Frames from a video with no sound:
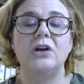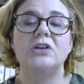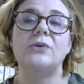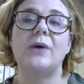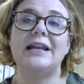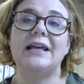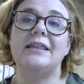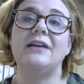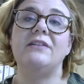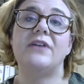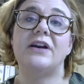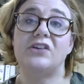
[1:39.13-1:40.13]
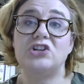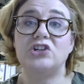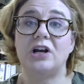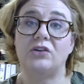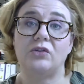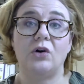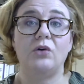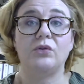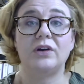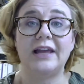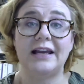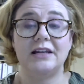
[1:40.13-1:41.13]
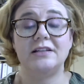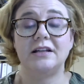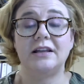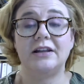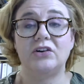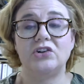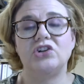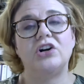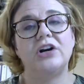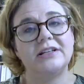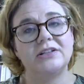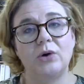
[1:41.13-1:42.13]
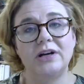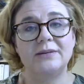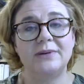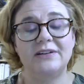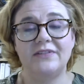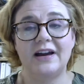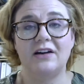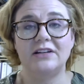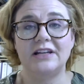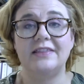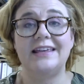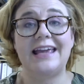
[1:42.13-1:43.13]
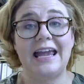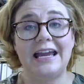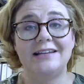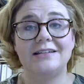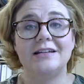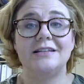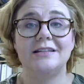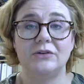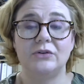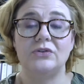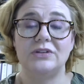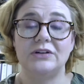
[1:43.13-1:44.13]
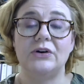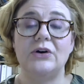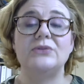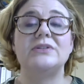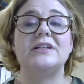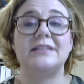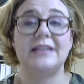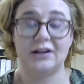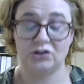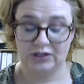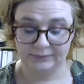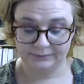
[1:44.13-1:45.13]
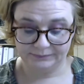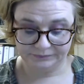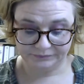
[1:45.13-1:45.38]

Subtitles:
So anything very general related to literature is going to be found in the 800s section.